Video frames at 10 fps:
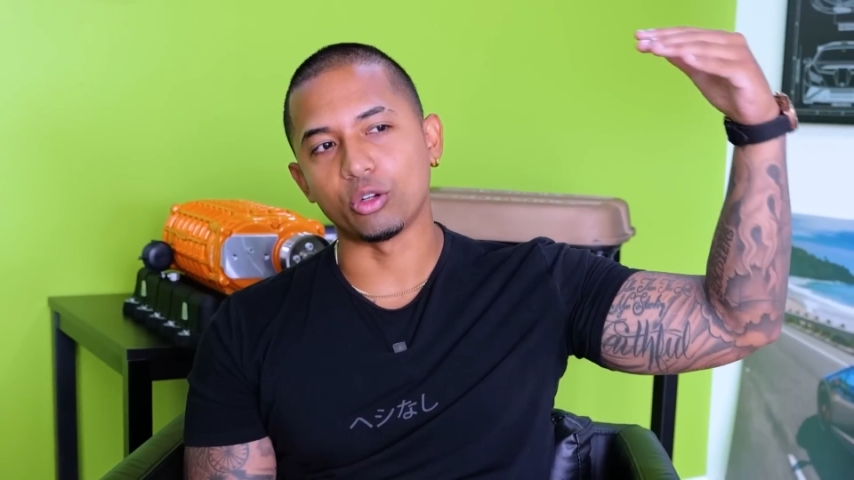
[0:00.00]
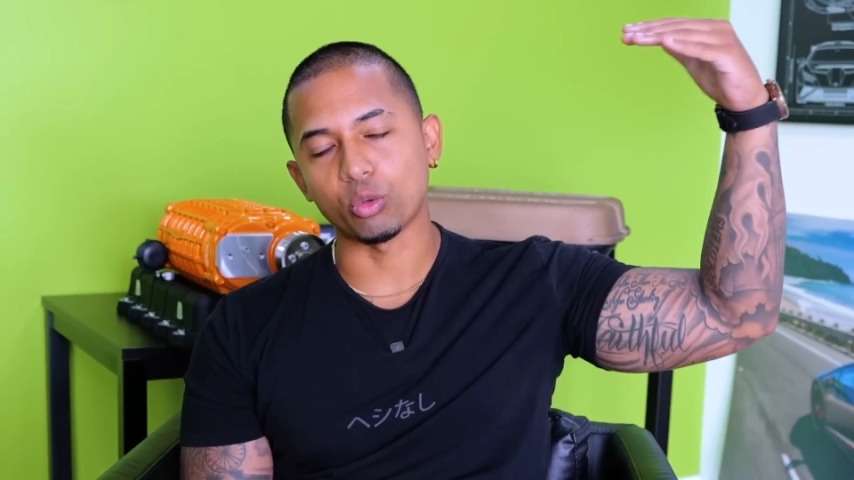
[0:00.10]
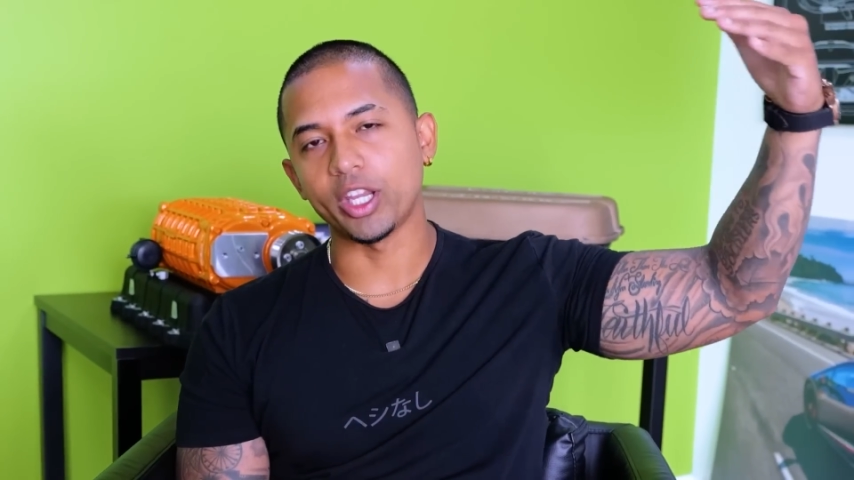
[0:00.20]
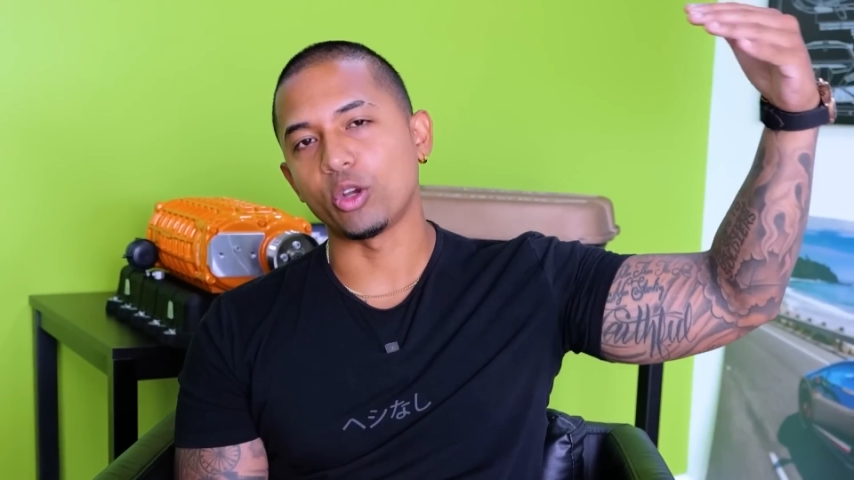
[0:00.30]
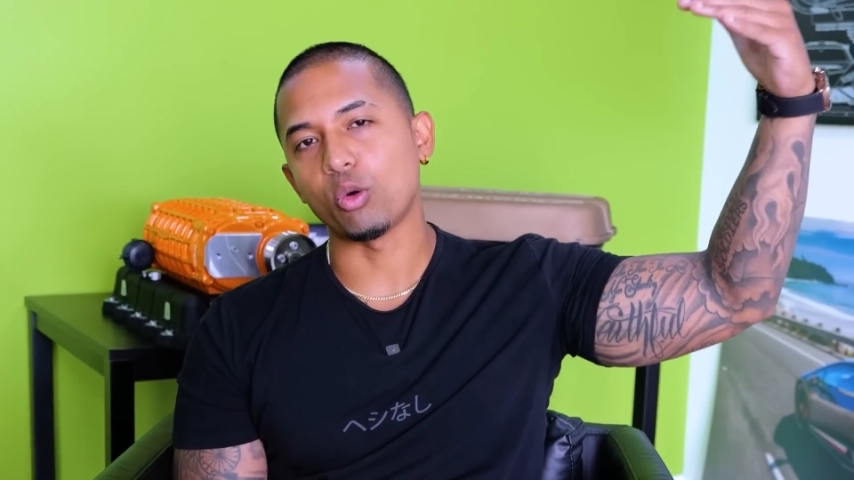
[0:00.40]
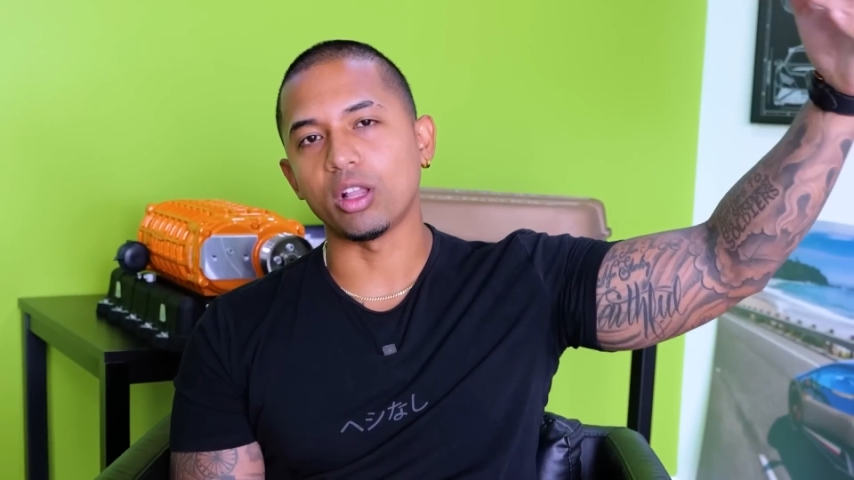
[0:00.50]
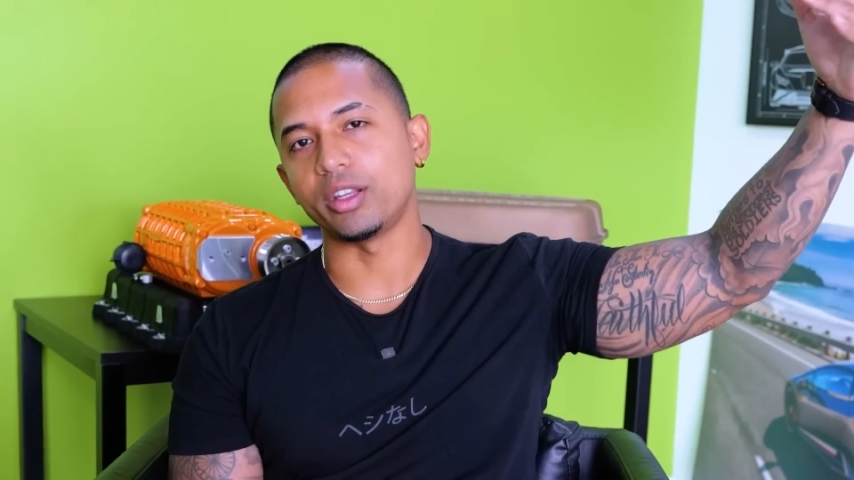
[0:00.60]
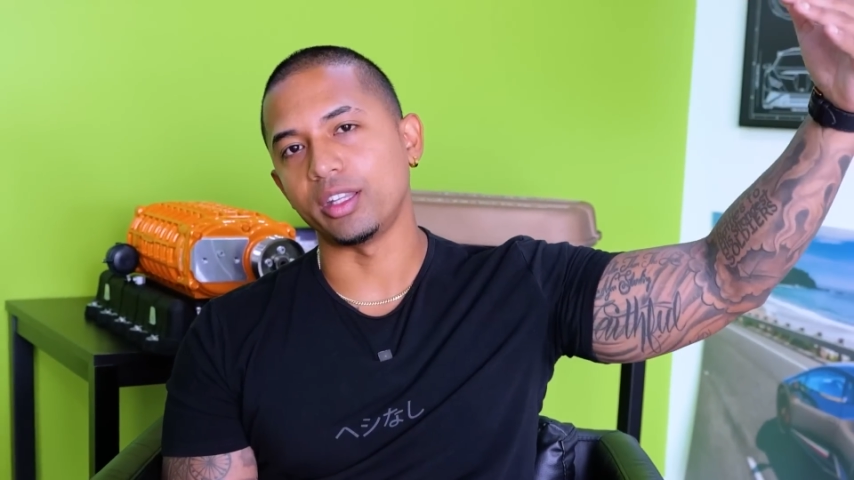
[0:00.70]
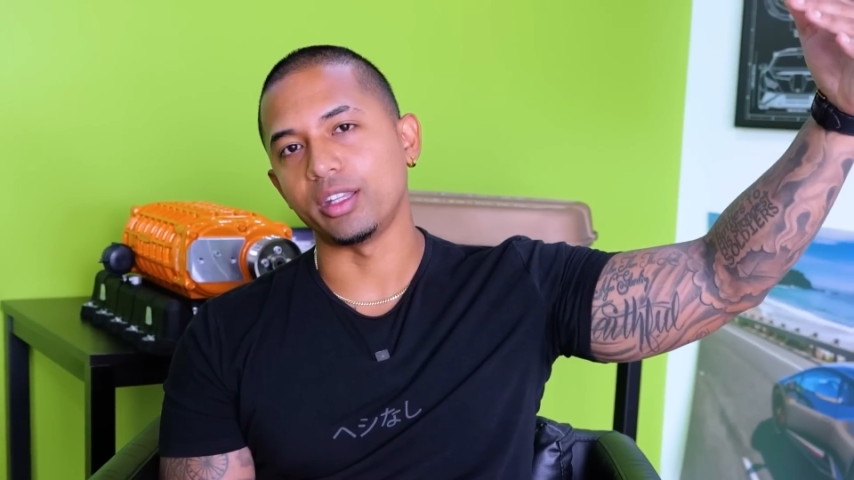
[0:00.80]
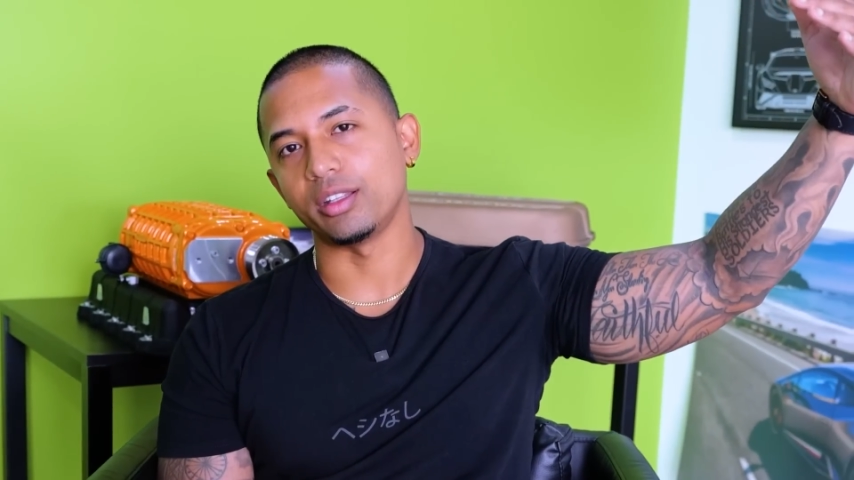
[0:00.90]
great
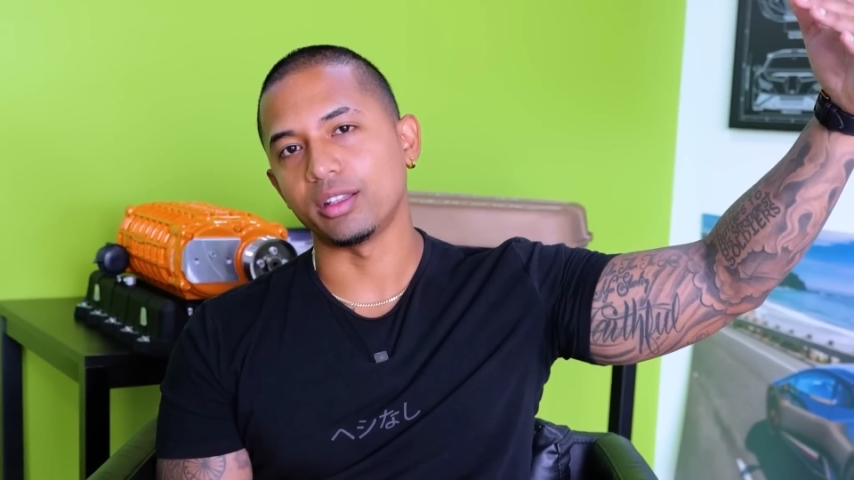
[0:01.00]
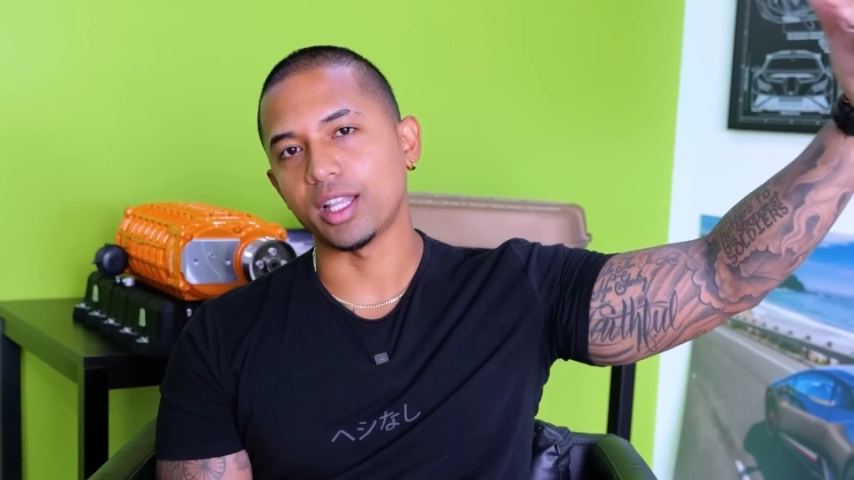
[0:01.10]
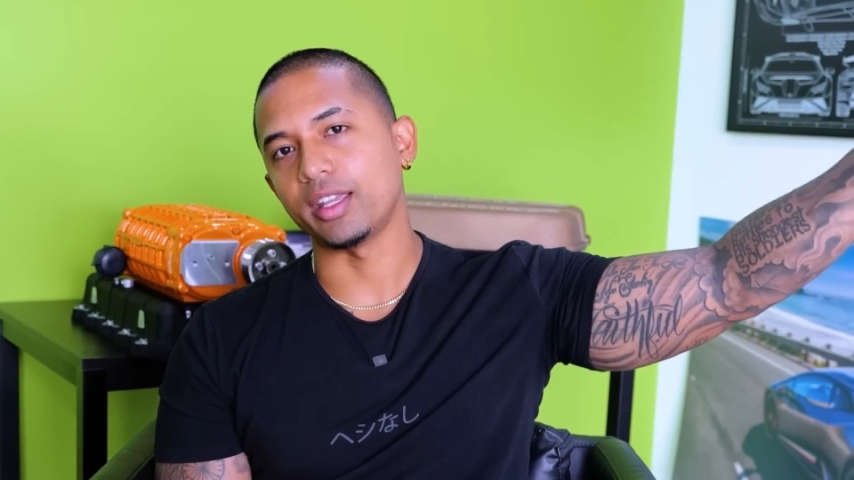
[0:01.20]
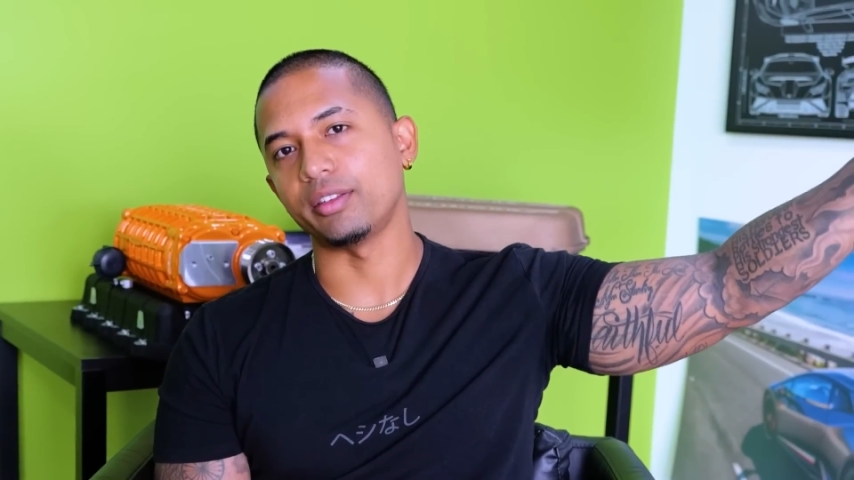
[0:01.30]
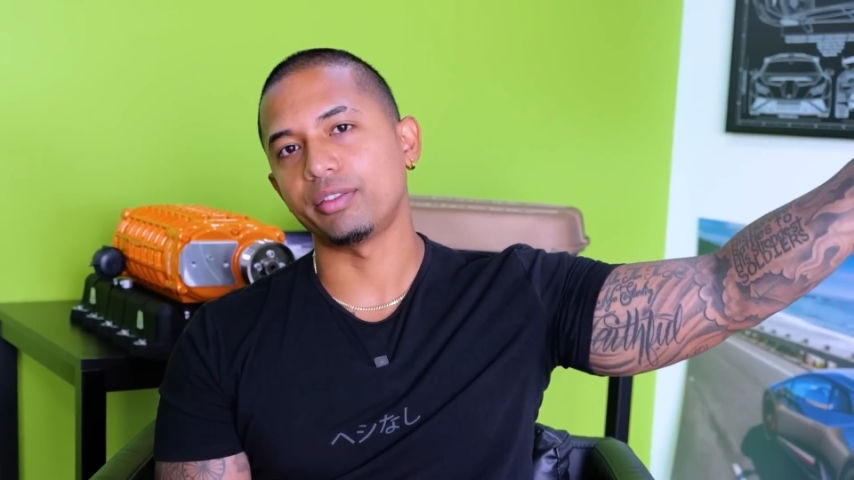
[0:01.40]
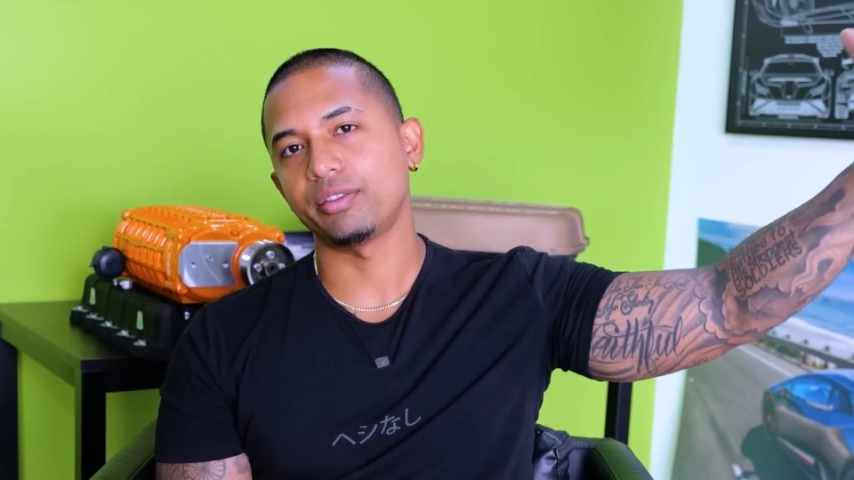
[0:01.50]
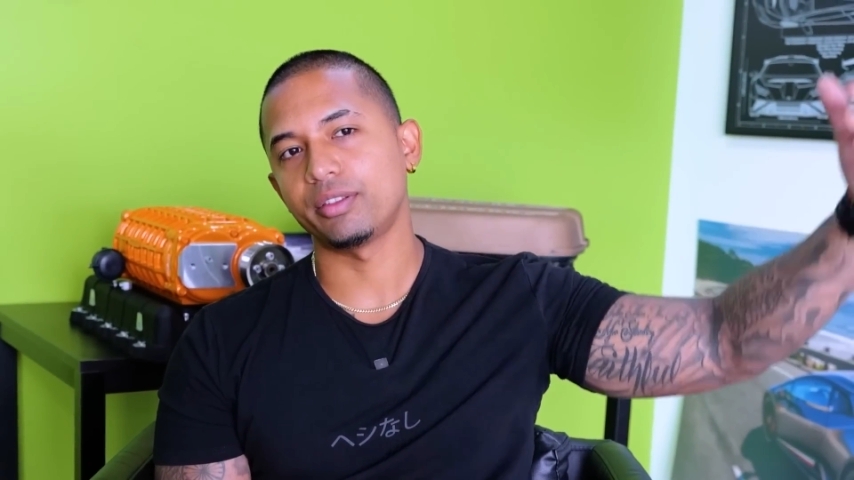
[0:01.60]
quality life?